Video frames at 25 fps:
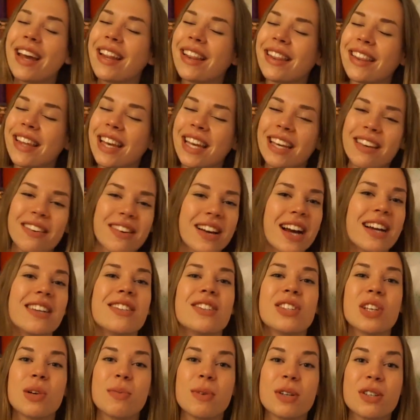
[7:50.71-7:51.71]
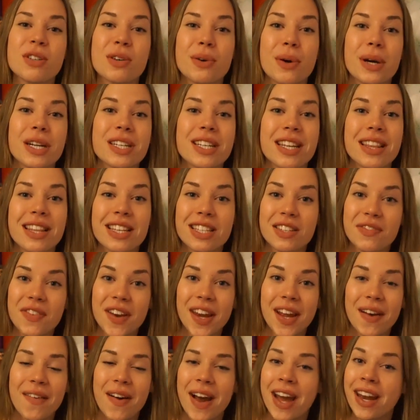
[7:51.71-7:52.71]
Again, thank you guys so much for watching
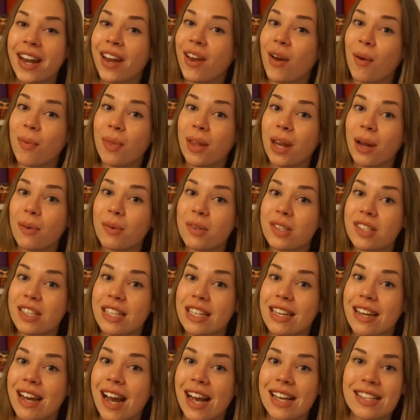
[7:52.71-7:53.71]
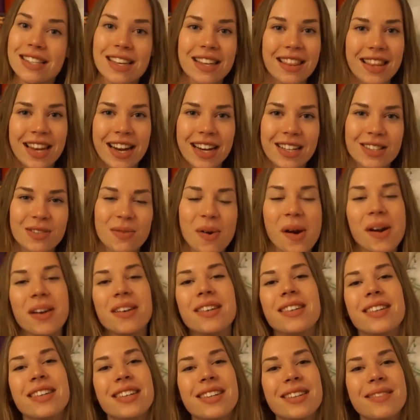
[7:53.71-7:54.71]
this video, and I hope that I will see you guys in the next
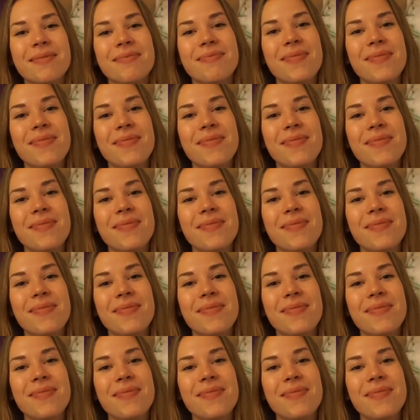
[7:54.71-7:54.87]
one.